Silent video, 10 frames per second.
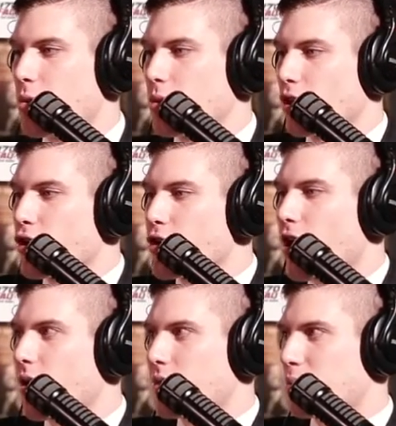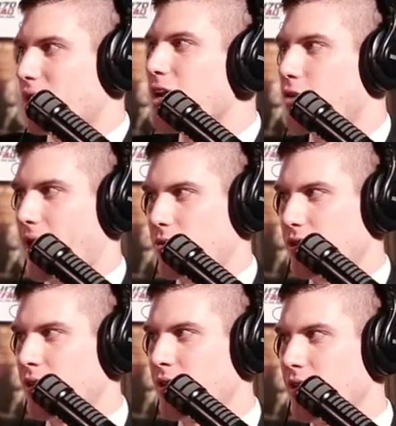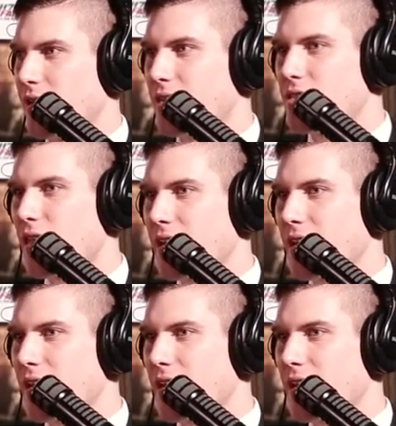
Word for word: you learn on the playground. Is